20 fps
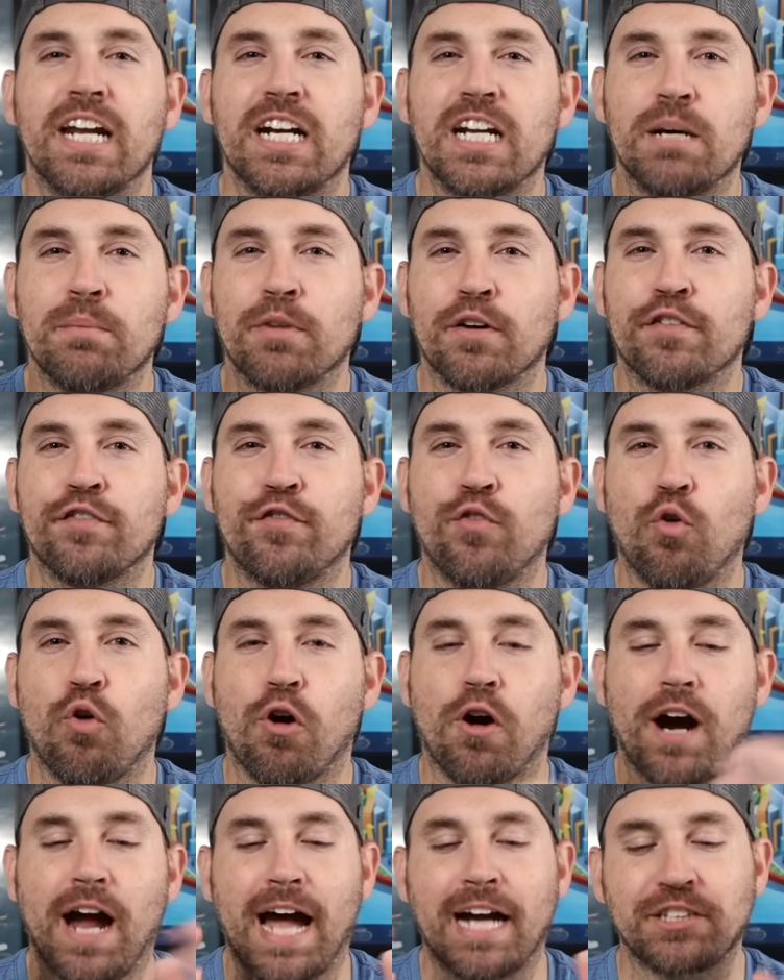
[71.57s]
in at number
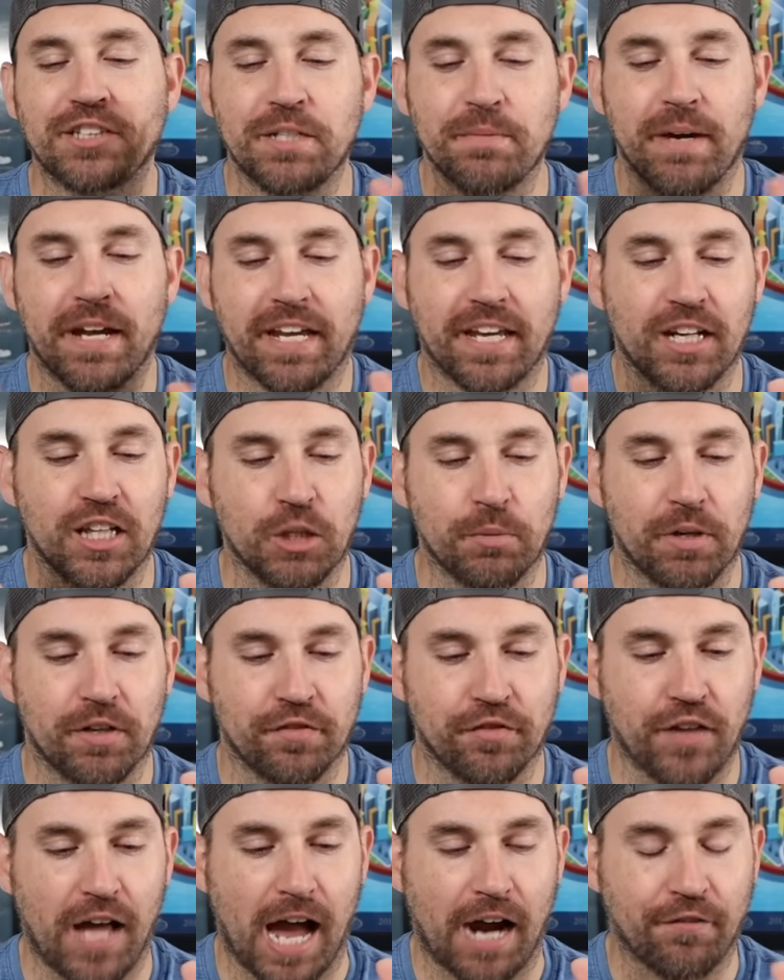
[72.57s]
four, I actually might get a little bit of
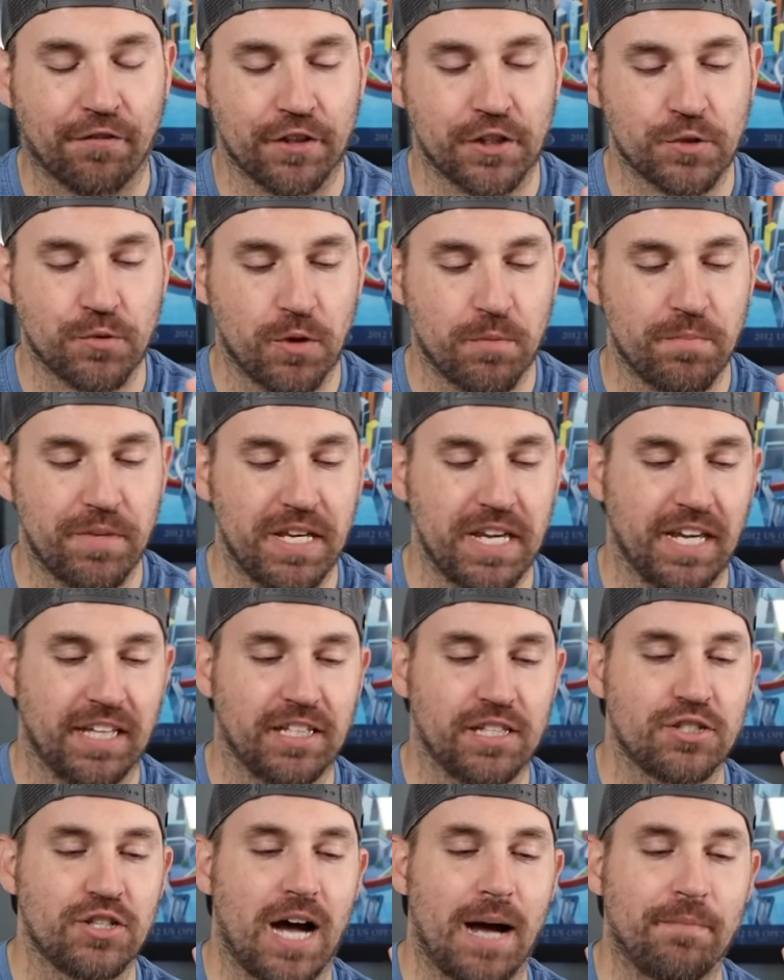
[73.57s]
flack for this one being in
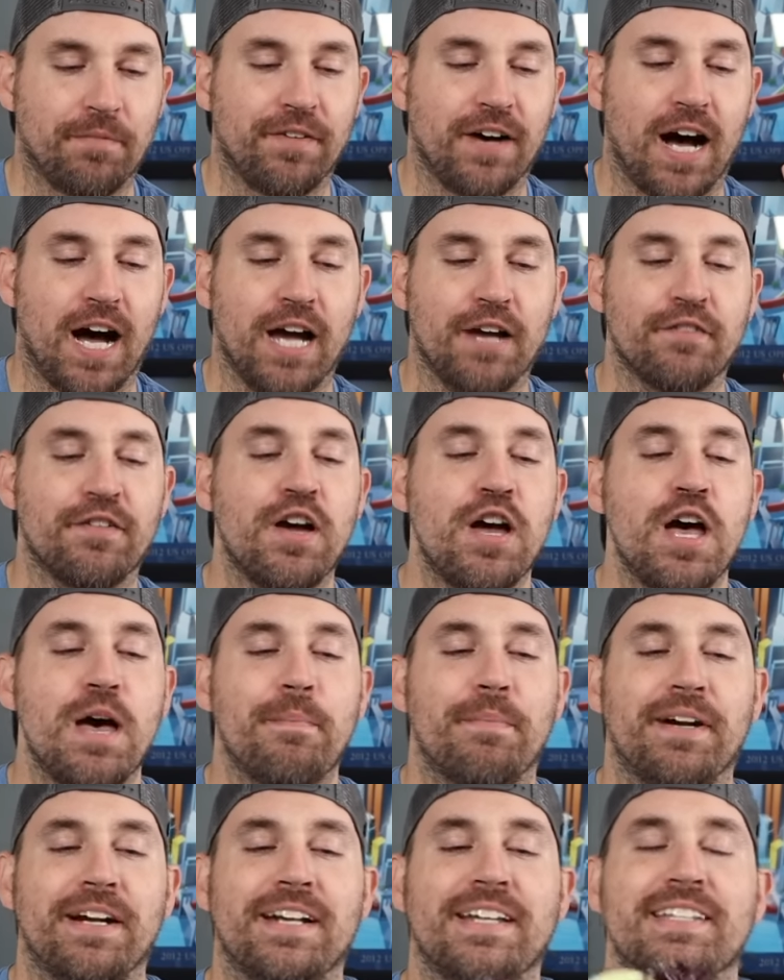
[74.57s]
the top five,
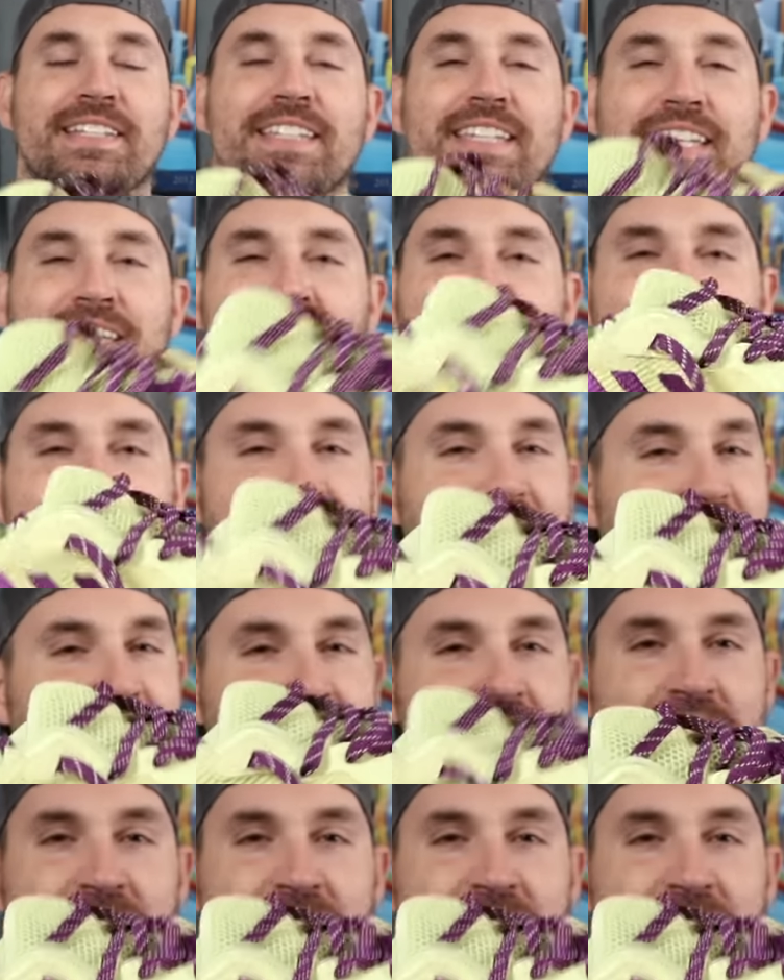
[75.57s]
but it is the Adidas